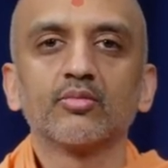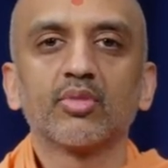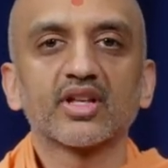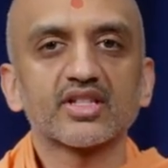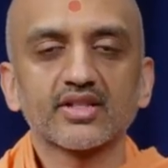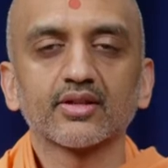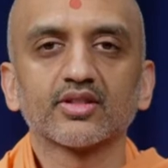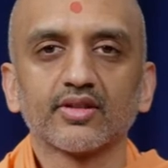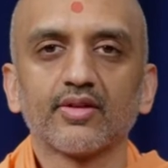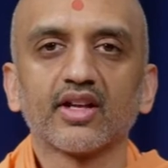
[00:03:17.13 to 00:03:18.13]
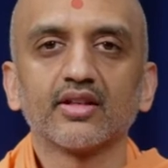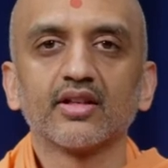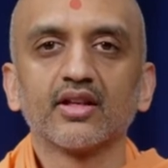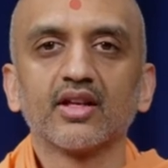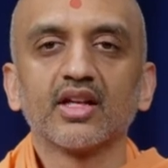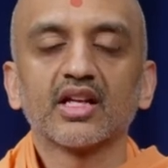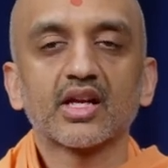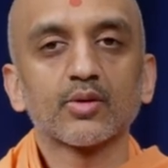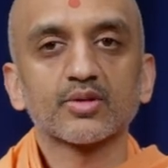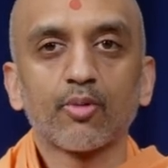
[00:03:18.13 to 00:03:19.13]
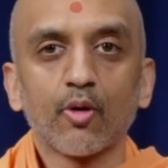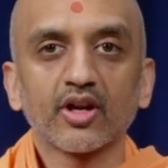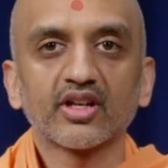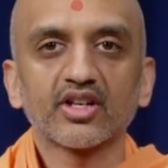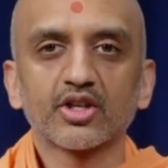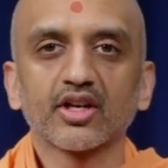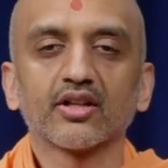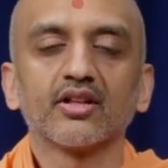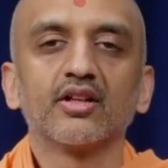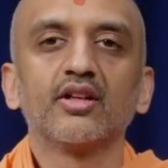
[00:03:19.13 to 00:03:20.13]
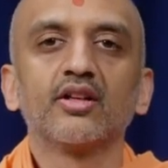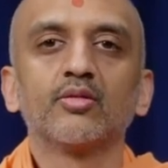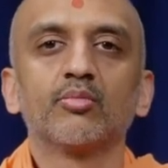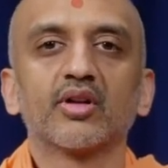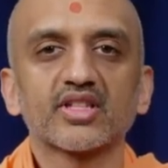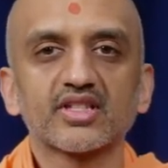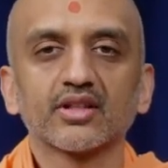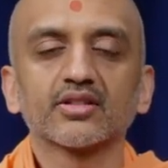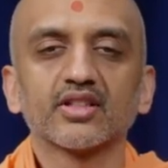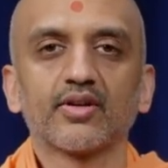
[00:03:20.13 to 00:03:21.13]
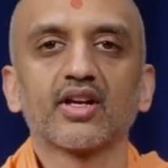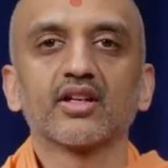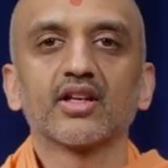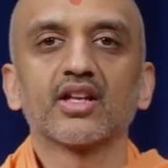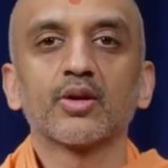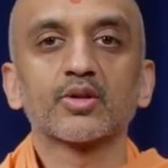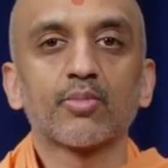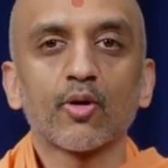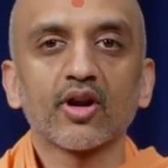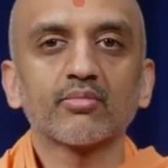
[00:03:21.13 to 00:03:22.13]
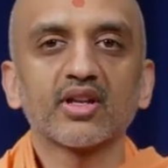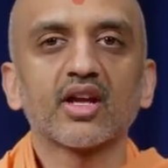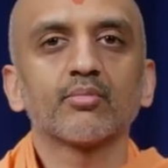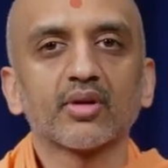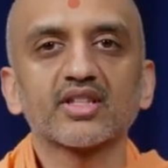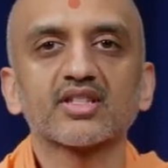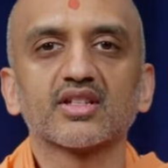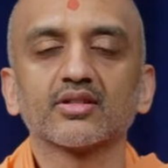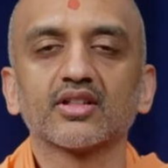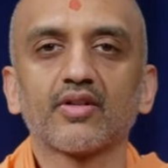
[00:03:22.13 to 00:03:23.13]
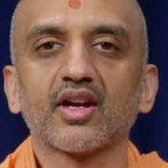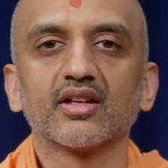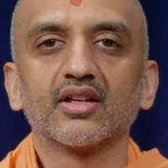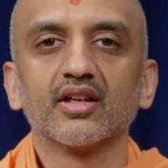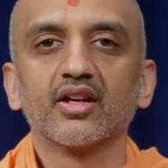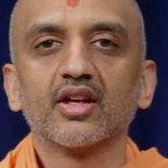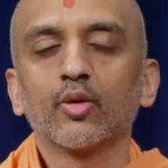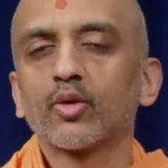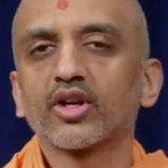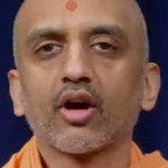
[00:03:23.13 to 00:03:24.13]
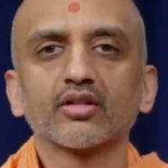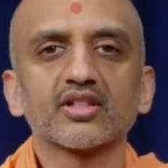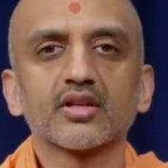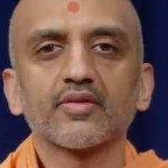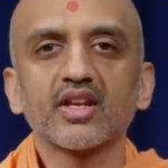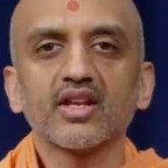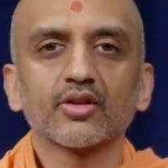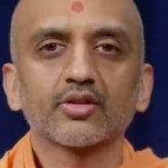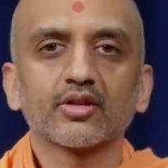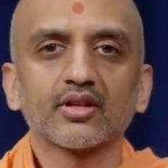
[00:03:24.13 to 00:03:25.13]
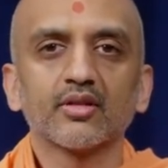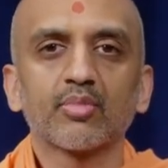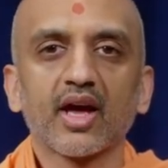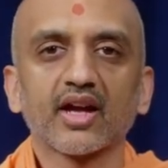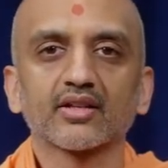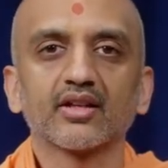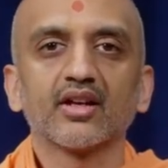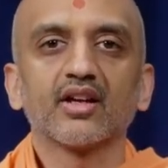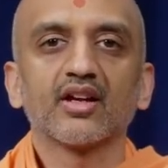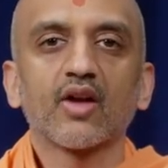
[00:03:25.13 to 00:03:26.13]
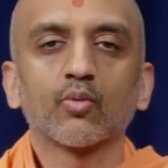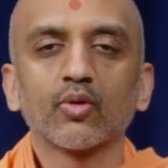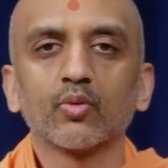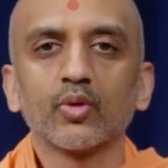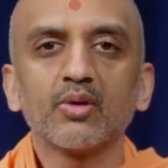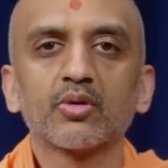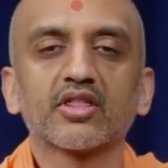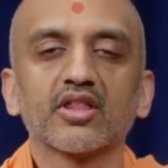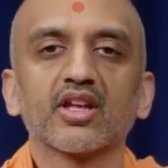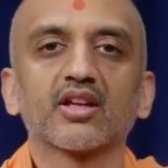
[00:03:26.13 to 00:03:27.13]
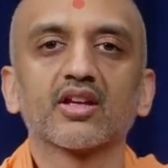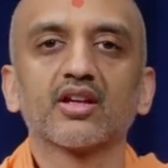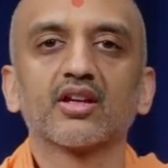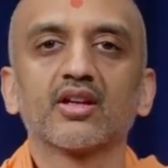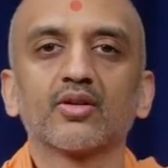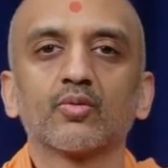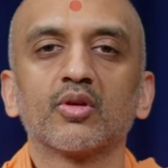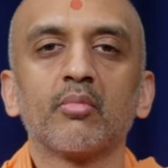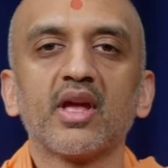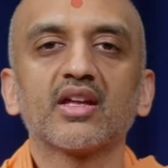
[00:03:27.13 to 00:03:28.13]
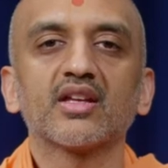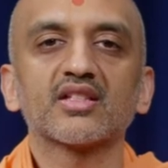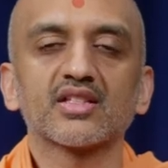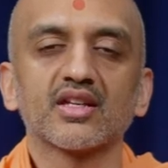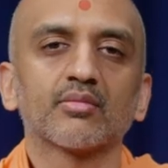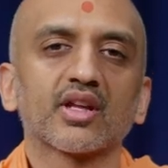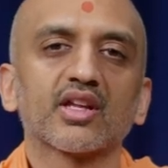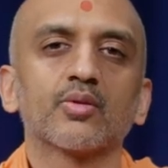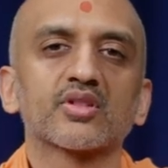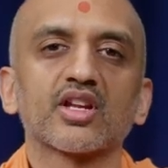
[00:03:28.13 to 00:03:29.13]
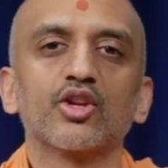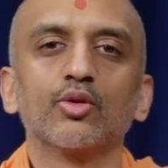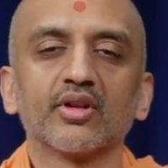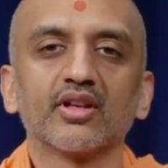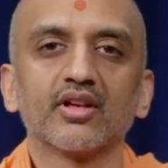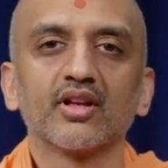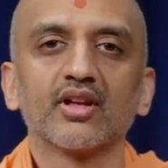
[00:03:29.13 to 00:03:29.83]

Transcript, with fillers: but it's still divine. He was born in a jail, but it's still divine. He was born at midnight, but it's still divine. Regardless of any other impact on what we would think would make it seem like he was a human,